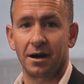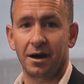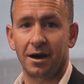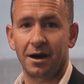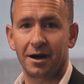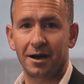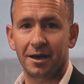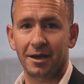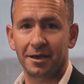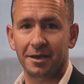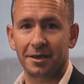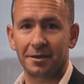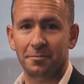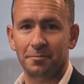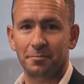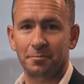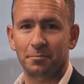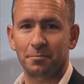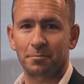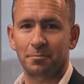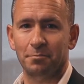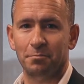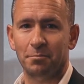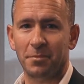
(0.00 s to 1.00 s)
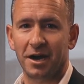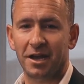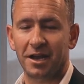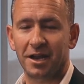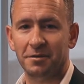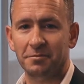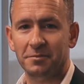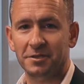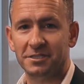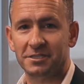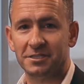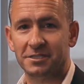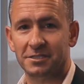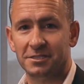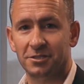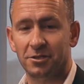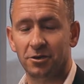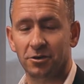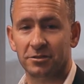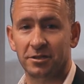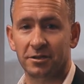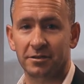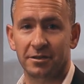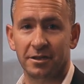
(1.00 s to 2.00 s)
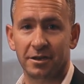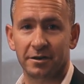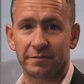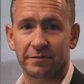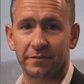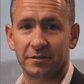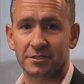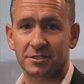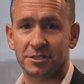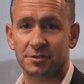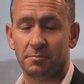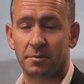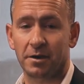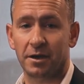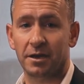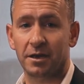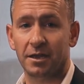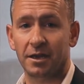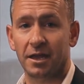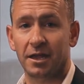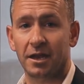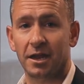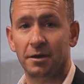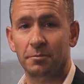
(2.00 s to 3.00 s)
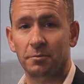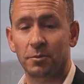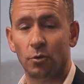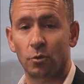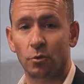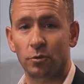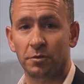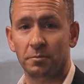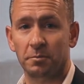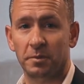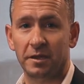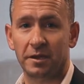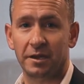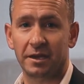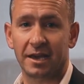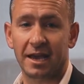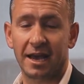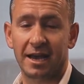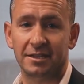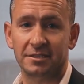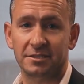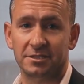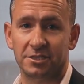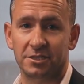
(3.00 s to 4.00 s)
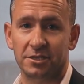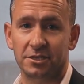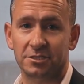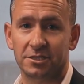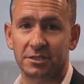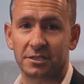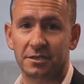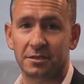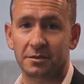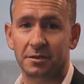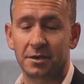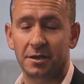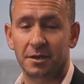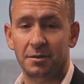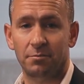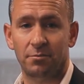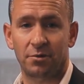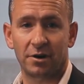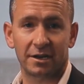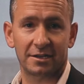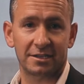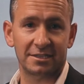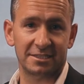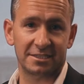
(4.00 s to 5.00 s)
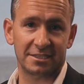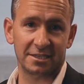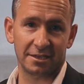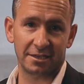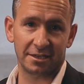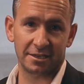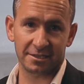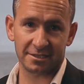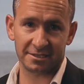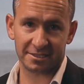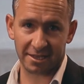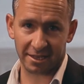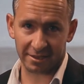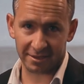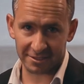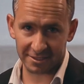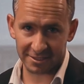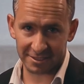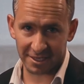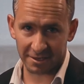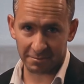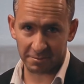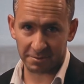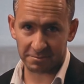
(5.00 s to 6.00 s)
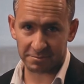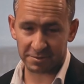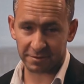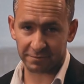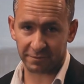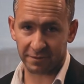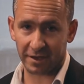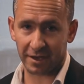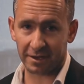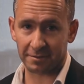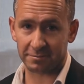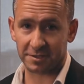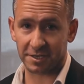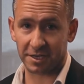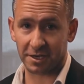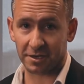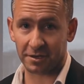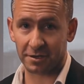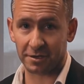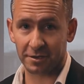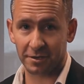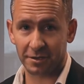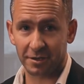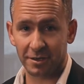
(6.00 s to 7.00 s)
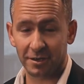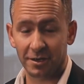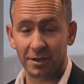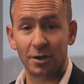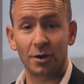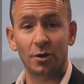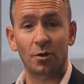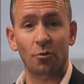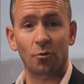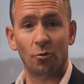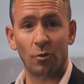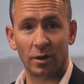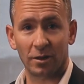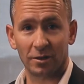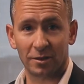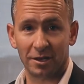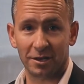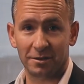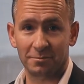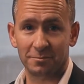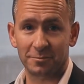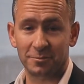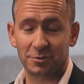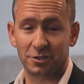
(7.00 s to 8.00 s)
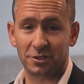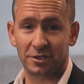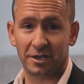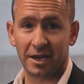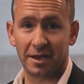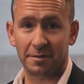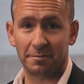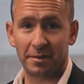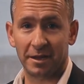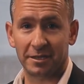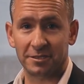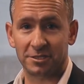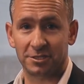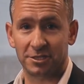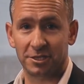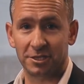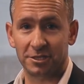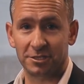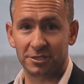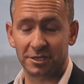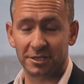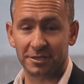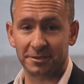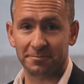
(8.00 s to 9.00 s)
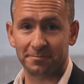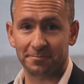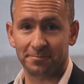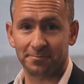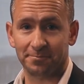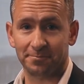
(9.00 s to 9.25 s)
Hi, my name is Dr. Dirk van der Spey and I'm an orthopaedic hand surgeon practicing in the southern suburbs of Cape Town. Welcome to Cape Hand Surgery.